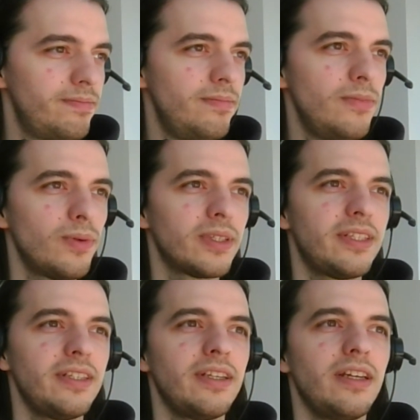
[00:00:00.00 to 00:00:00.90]
would
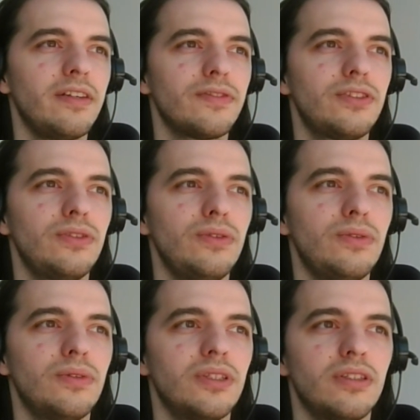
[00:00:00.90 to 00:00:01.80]
then have
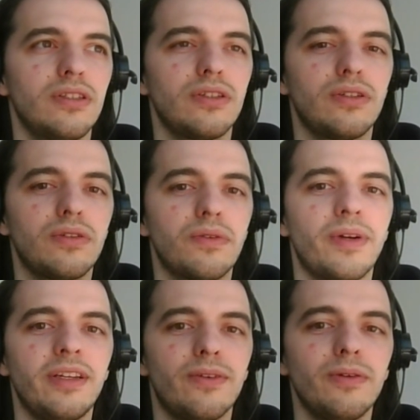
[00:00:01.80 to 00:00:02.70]
to
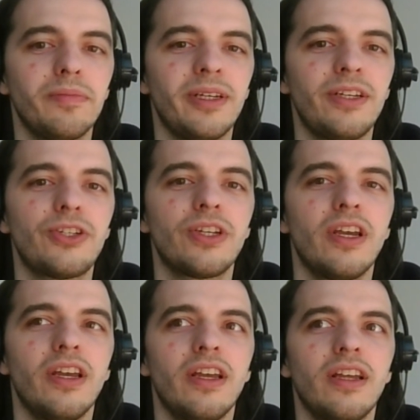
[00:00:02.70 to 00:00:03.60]
write their own page
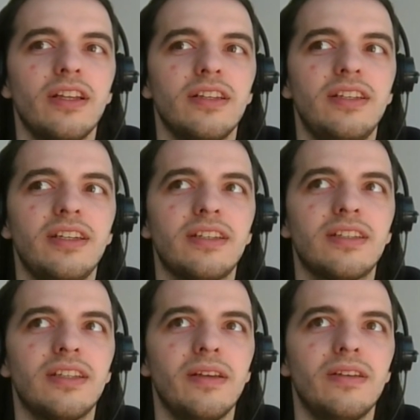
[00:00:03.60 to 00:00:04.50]

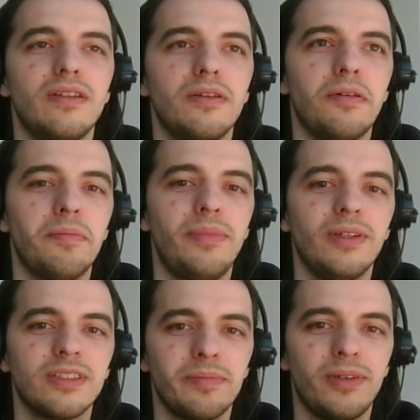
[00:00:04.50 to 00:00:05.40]
that
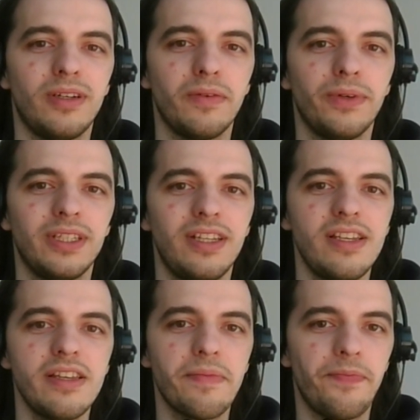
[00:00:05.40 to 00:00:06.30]
builds upon what
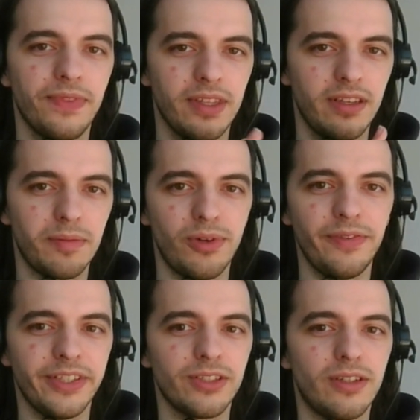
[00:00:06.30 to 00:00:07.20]
the
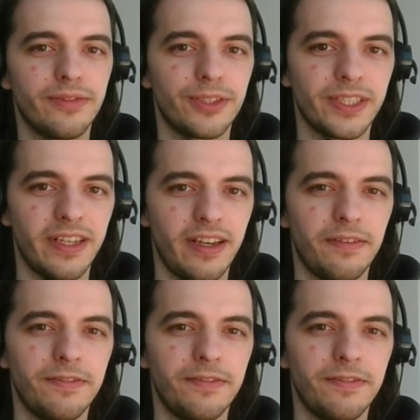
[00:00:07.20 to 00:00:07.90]
previous offers have